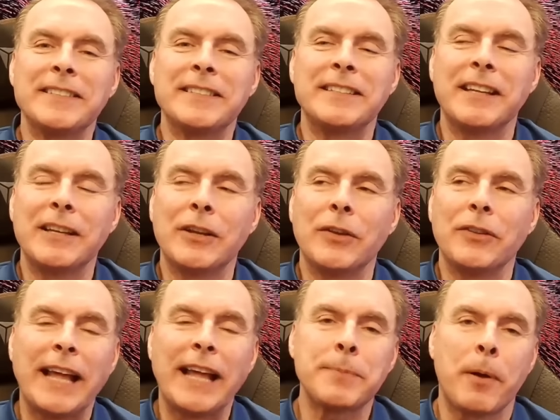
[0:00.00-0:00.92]
Is
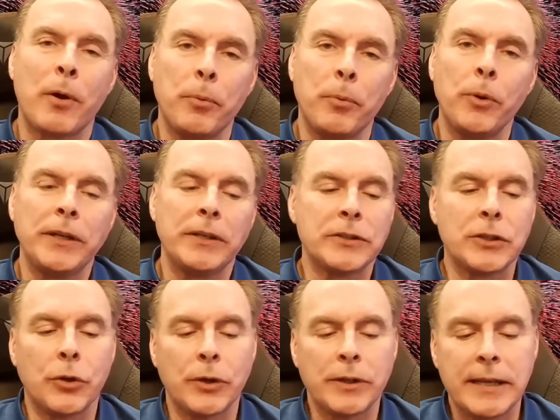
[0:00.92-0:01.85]
that's my whole point. Is
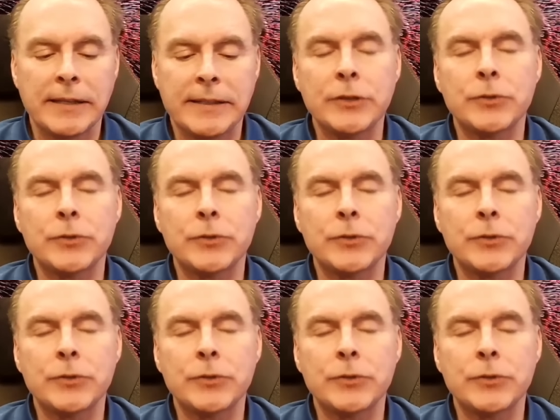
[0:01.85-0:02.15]
it's